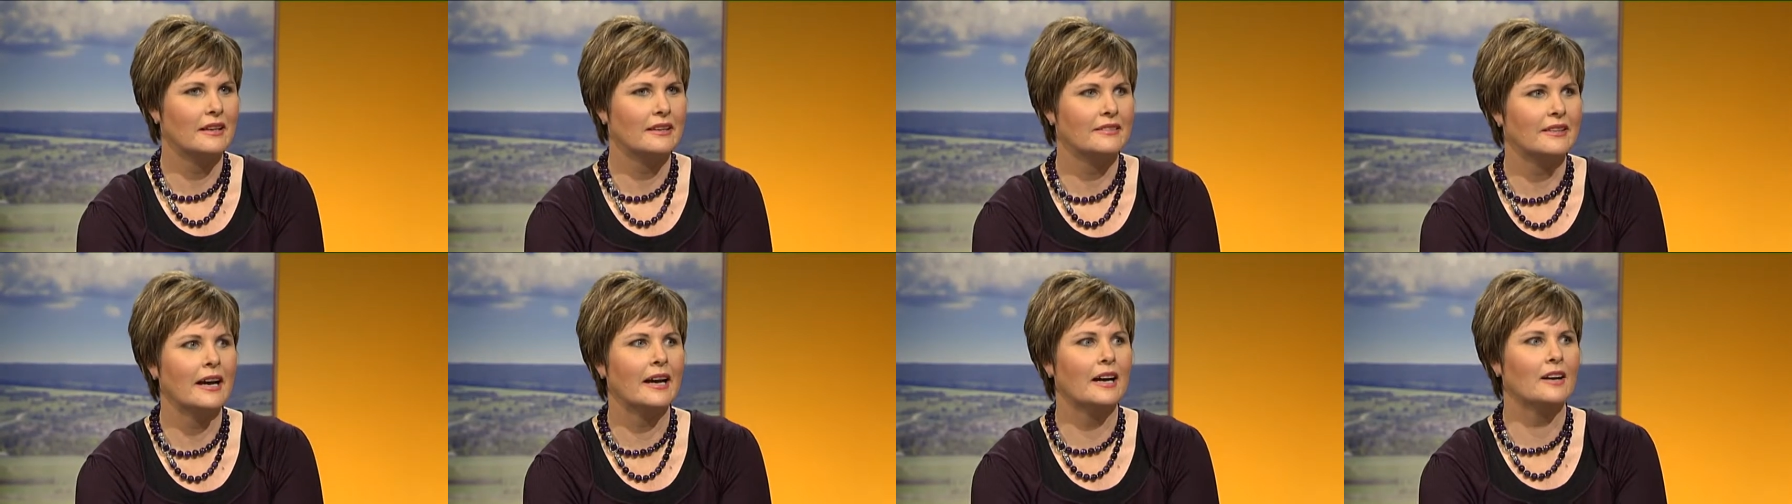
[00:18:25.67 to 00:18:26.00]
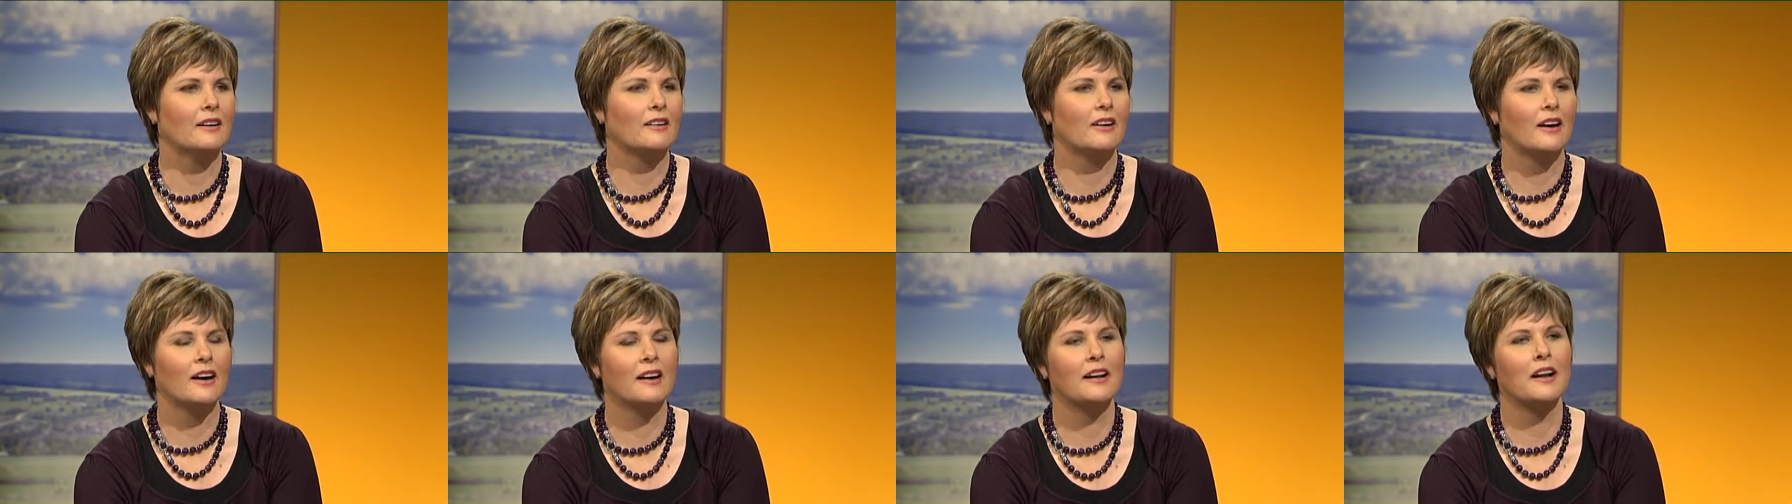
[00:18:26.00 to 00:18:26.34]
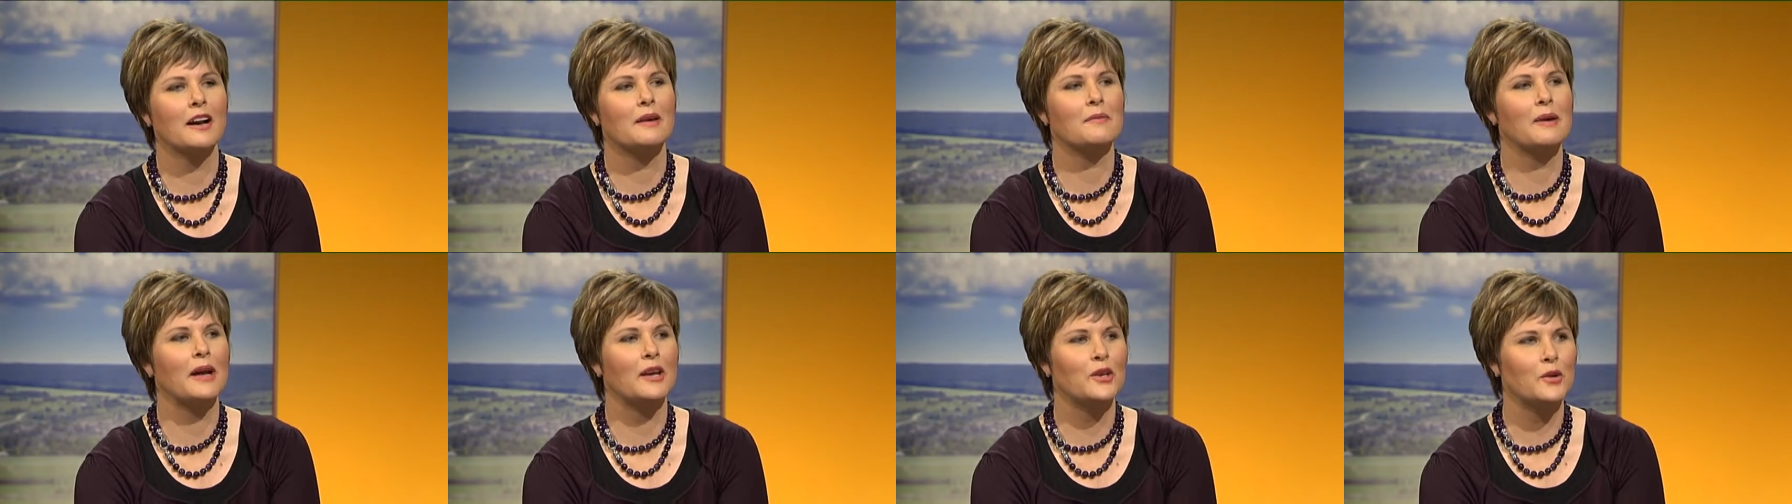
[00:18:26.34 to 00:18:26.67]
Now, I don't
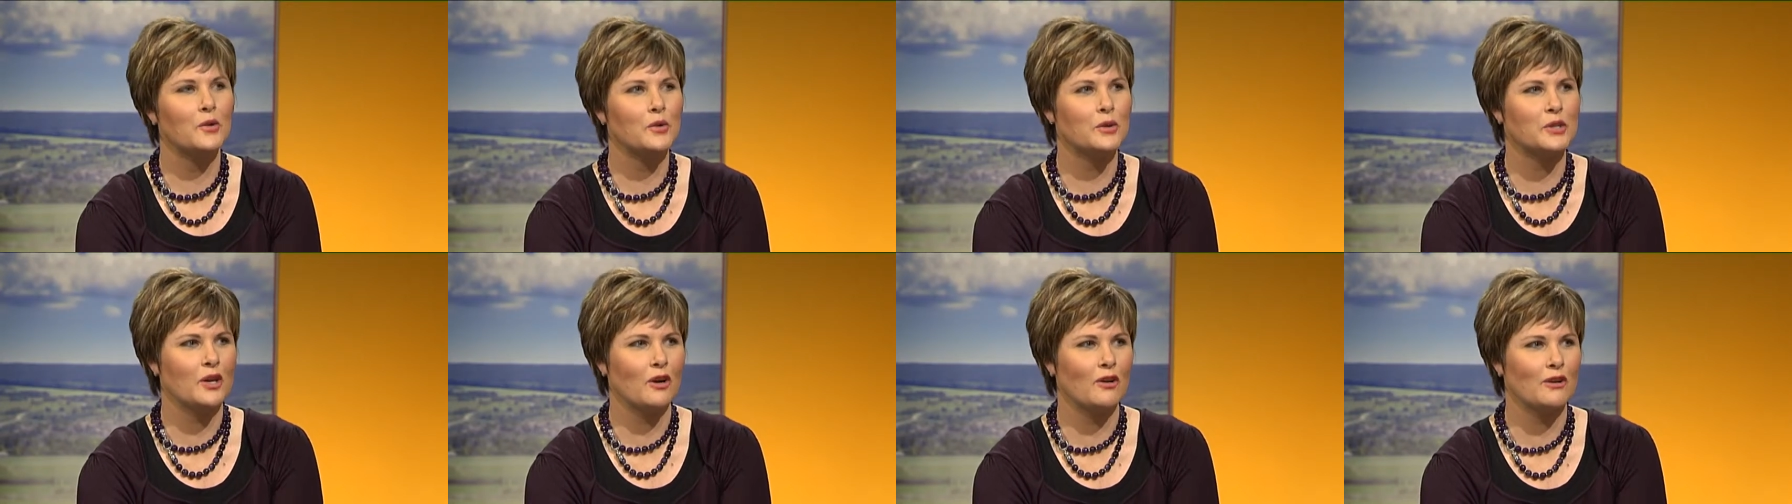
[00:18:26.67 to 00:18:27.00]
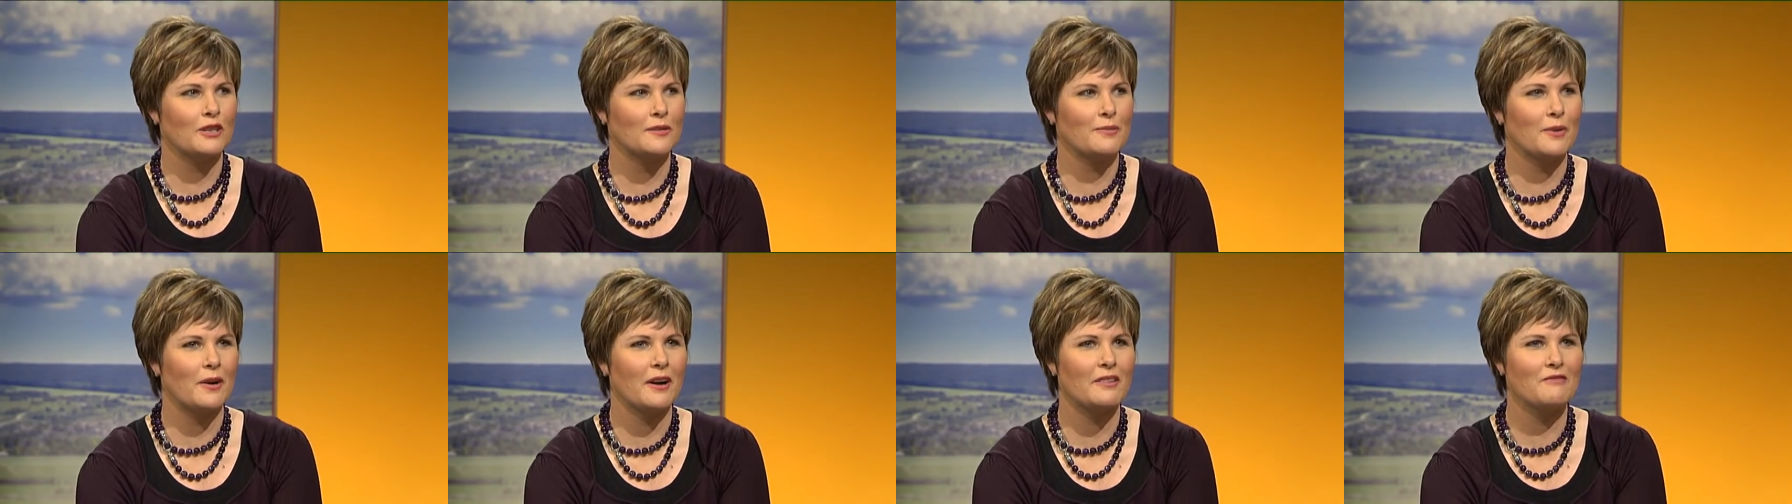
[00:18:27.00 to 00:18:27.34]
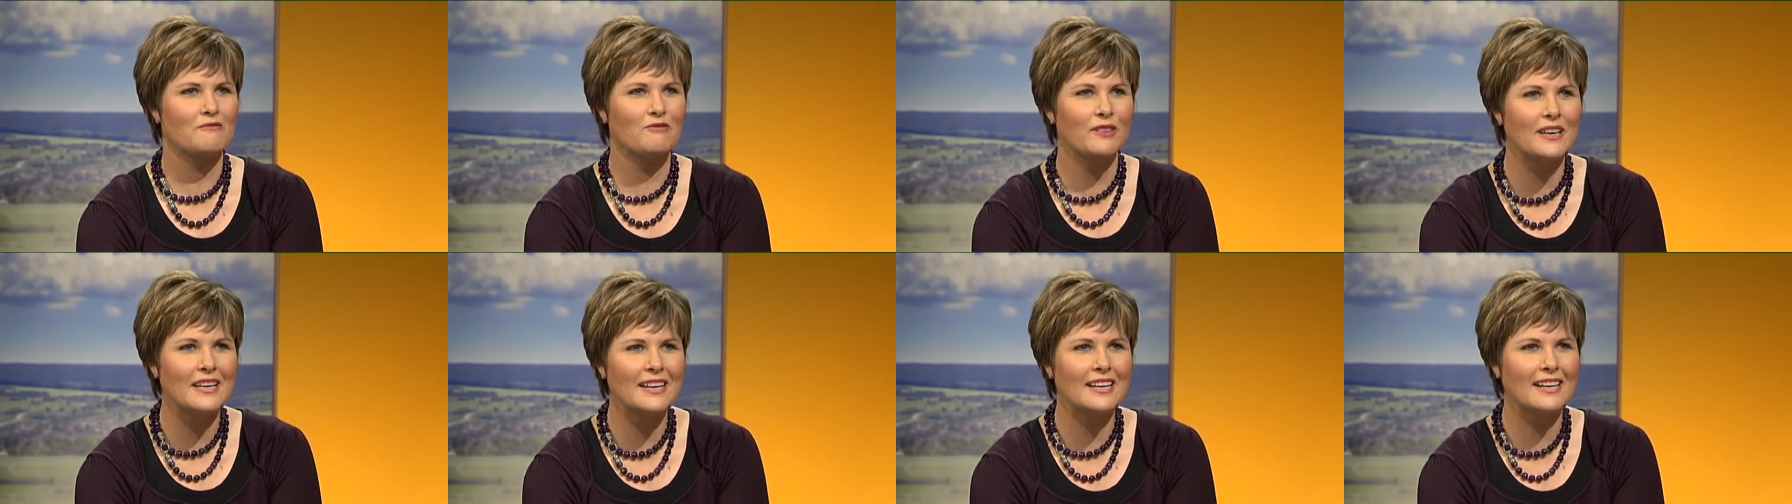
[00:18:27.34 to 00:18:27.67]
know about your dogs, but I
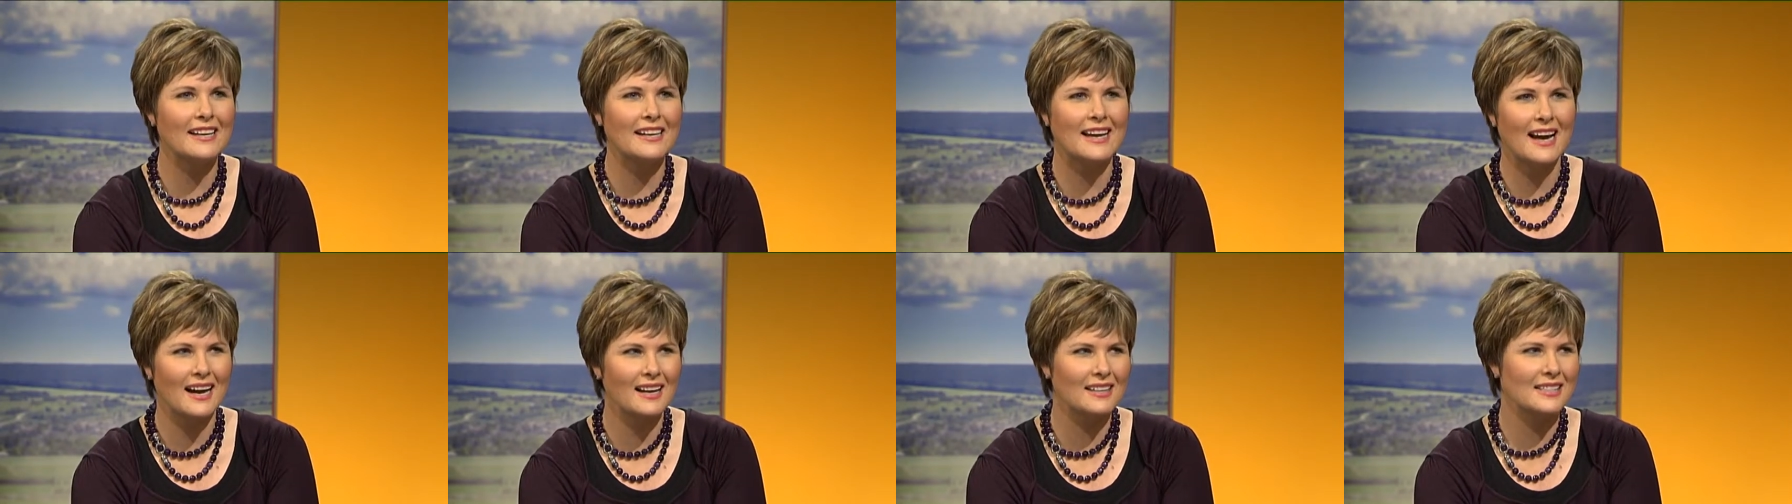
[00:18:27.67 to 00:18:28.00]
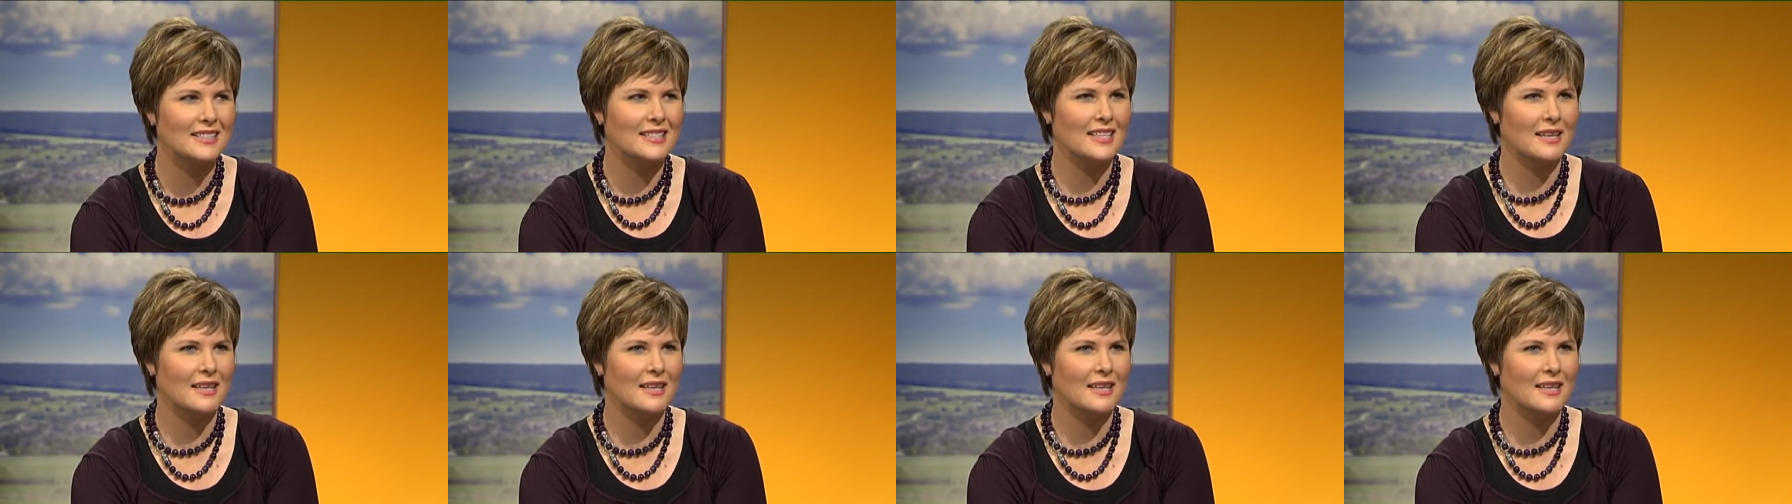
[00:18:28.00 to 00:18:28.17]
really can't